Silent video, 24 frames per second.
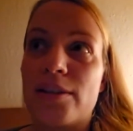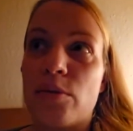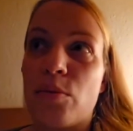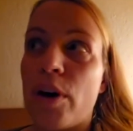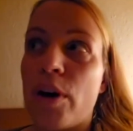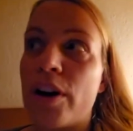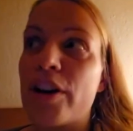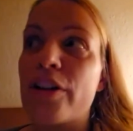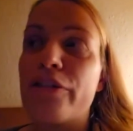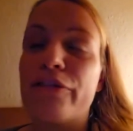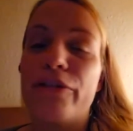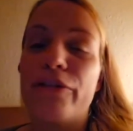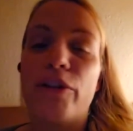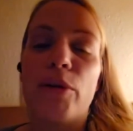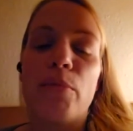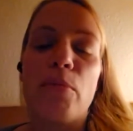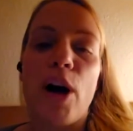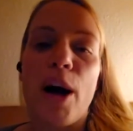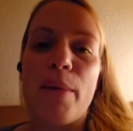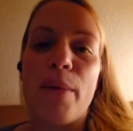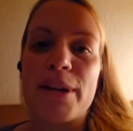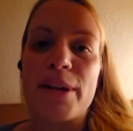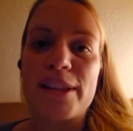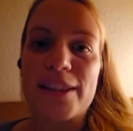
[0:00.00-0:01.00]
wonderful
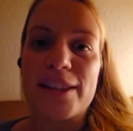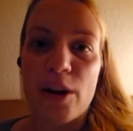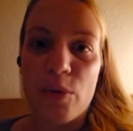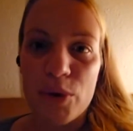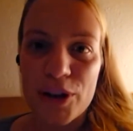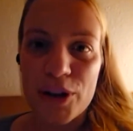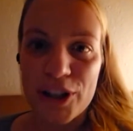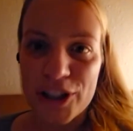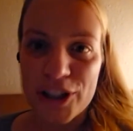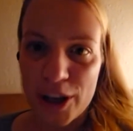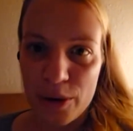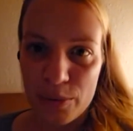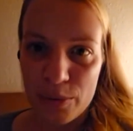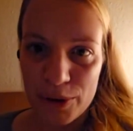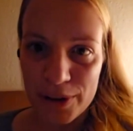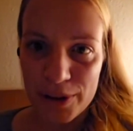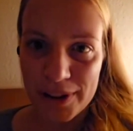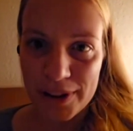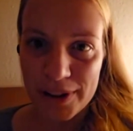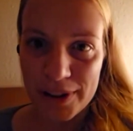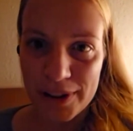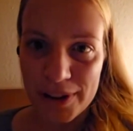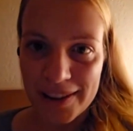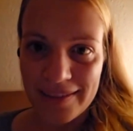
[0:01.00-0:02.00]
mom as I wish I
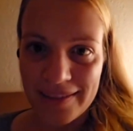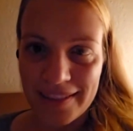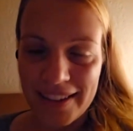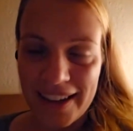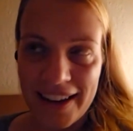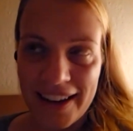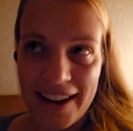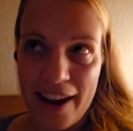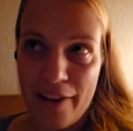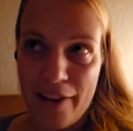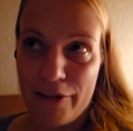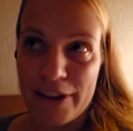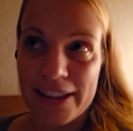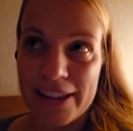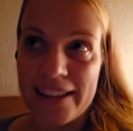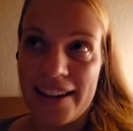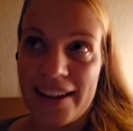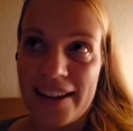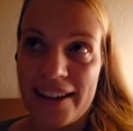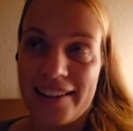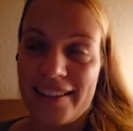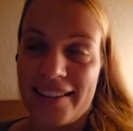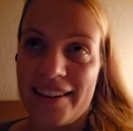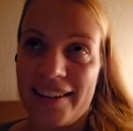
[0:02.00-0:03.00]
was in every
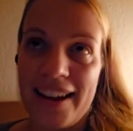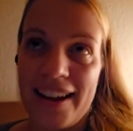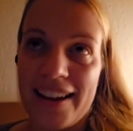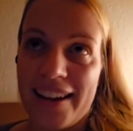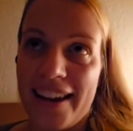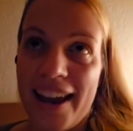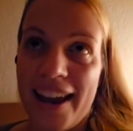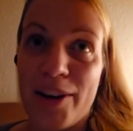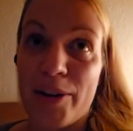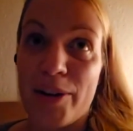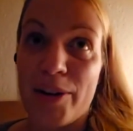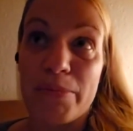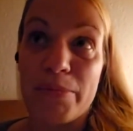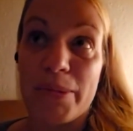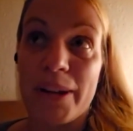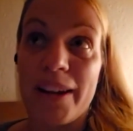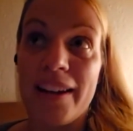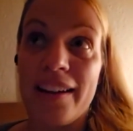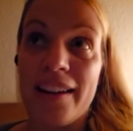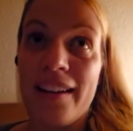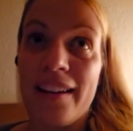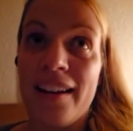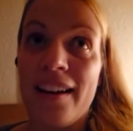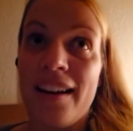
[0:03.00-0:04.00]
second. I cannot
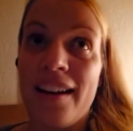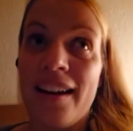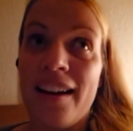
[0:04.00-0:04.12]
be.